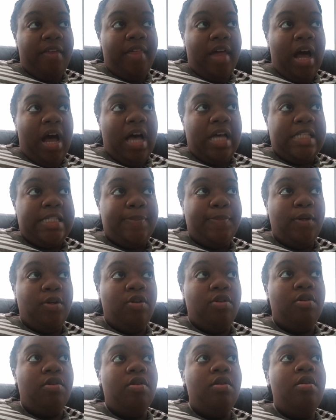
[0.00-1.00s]

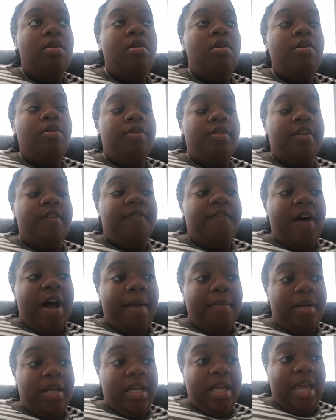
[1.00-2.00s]
hospital, the
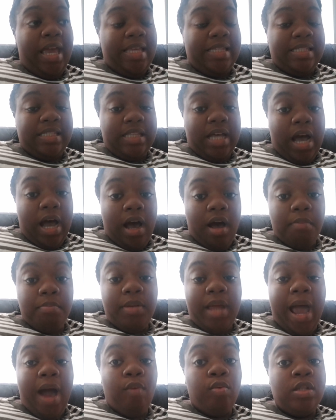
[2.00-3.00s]
vomiting had
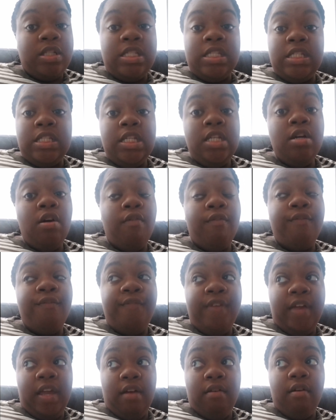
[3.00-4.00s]
stopped. I was still
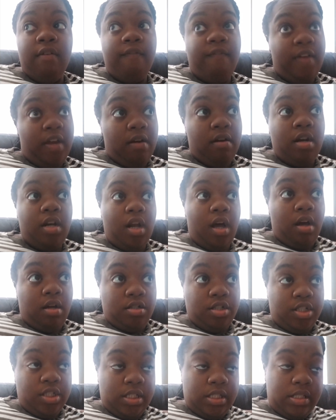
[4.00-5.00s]
very, very
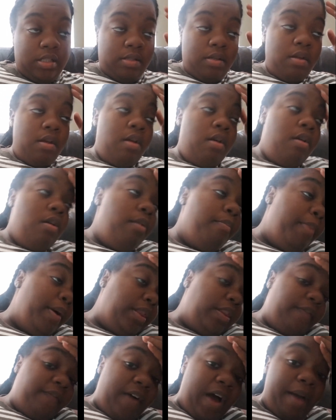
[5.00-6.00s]
nauseous,
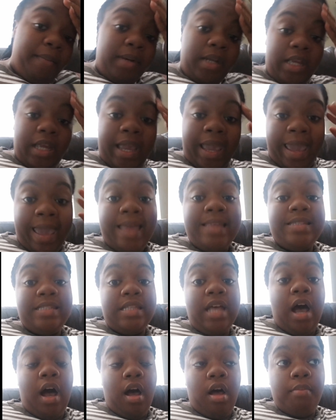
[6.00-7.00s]
but the vomiting had
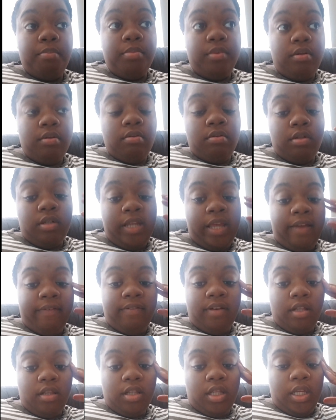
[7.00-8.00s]
stopped,
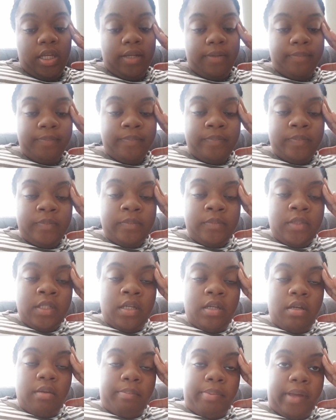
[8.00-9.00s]
definitely.
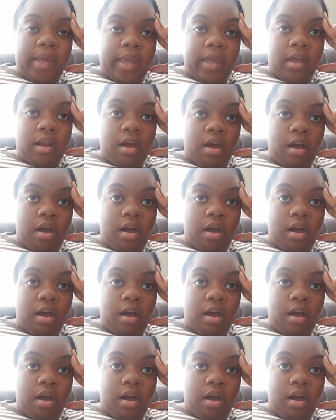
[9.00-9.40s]
But